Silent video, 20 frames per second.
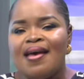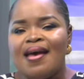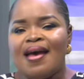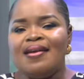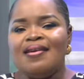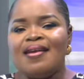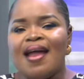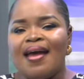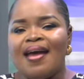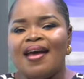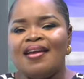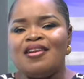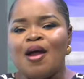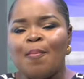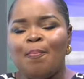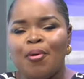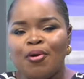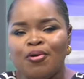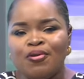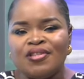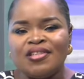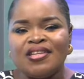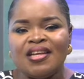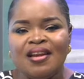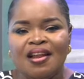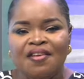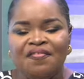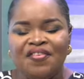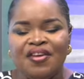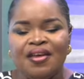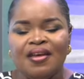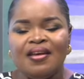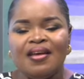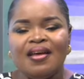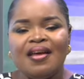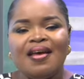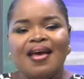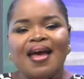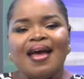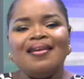and not at that pollution levy,
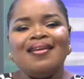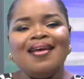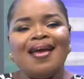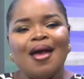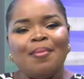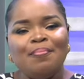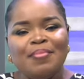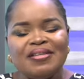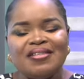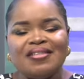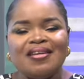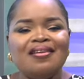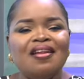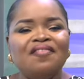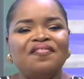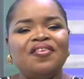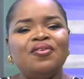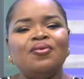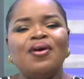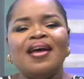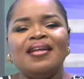any emission levy no